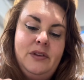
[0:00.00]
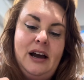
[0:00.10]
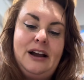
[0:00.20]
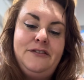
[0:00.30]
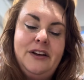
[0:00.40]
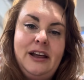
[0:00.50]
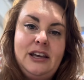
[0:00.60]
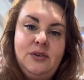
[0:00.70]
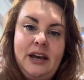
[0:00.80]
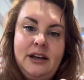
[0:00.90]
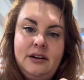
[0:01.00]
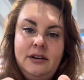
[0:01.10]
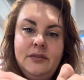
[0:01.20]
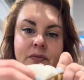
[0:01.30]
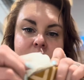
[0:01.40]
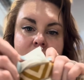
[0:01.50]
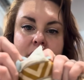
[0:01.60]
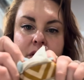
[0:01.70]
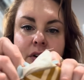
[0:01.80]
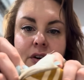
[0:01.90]
I feel like you get, I
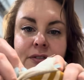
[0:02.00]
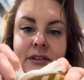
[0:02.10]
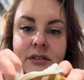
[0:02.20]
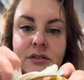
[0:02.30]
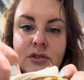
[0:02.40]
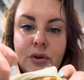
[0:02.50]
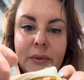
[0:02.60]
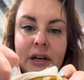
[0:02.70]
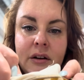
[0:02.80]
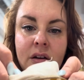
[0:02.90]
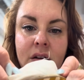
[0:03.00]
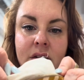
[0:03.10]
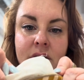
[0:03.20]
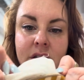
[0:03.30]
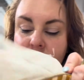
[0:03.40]
don't know if this will zoom in to